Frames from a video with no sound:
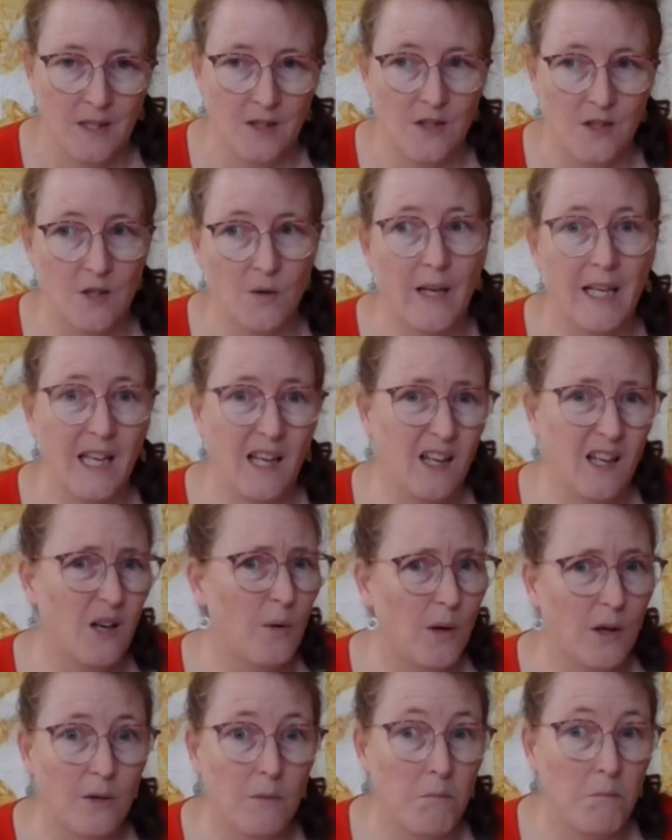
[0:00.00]
So I can
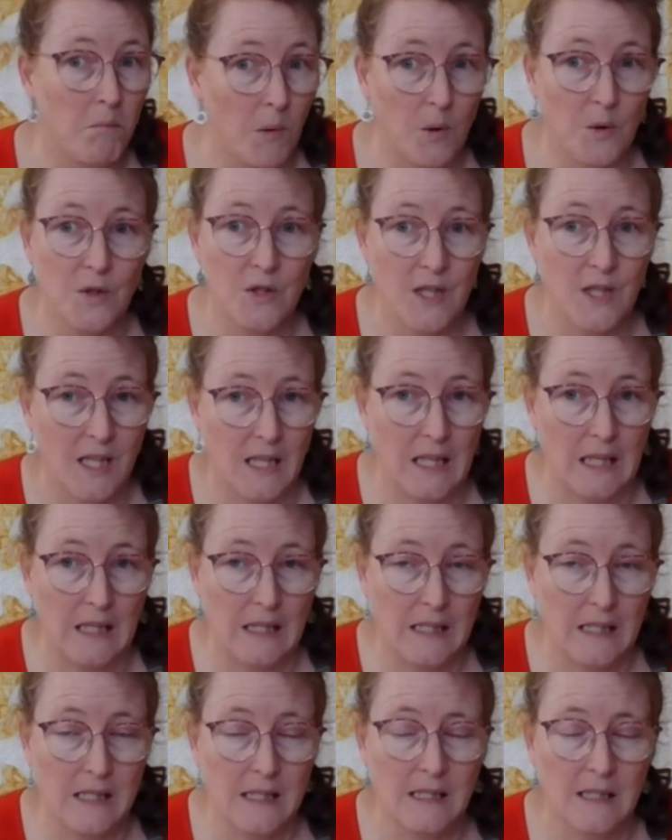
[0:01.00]
quilt most
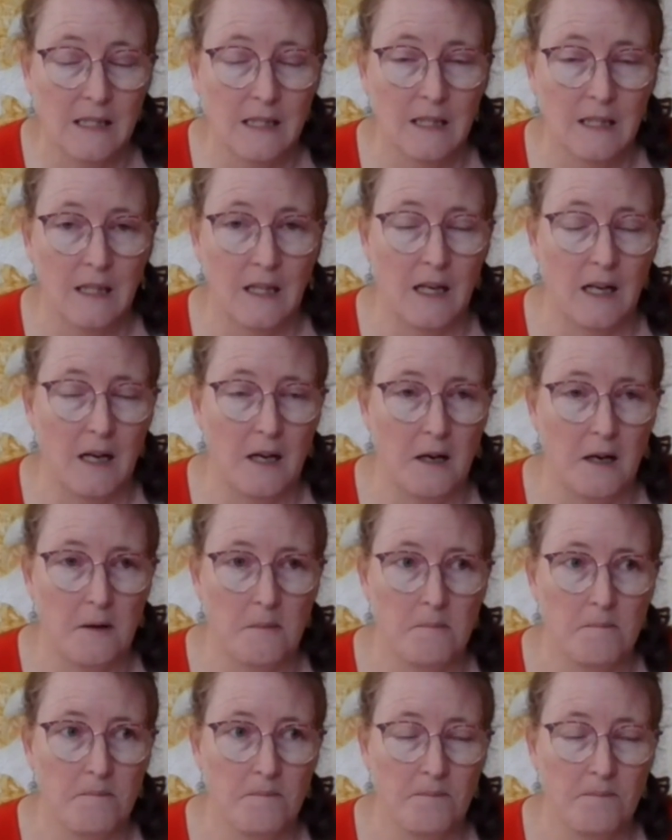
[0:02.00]
things
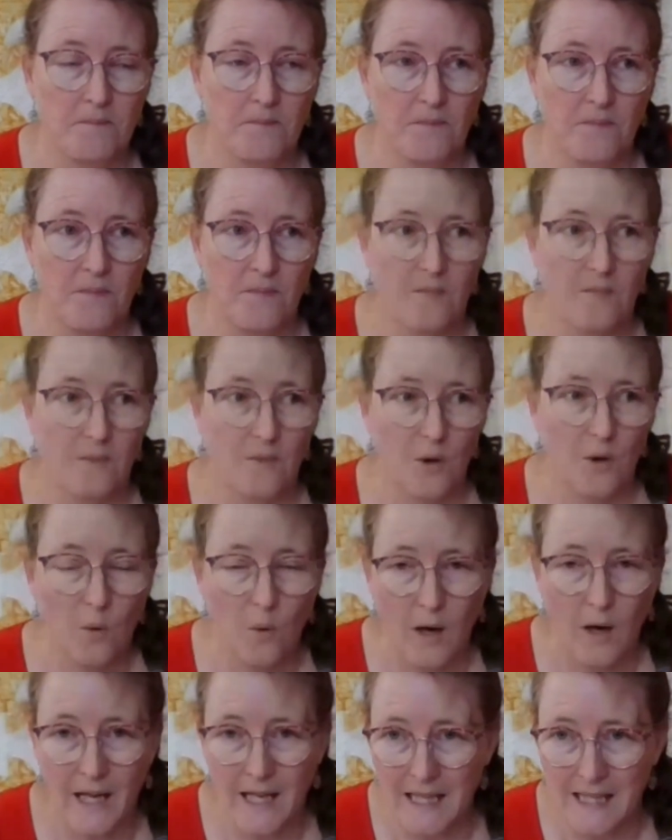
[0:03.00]

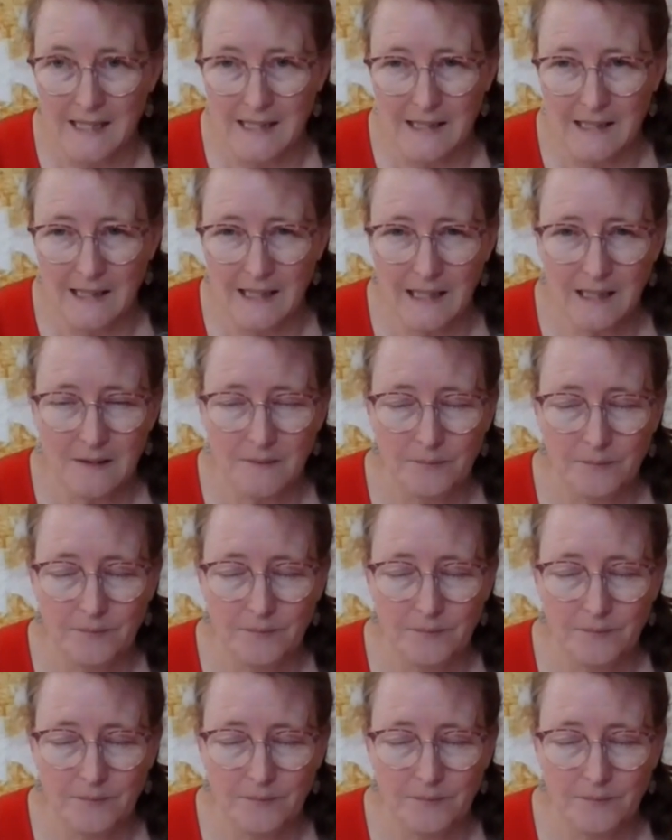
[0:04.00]
quite easily.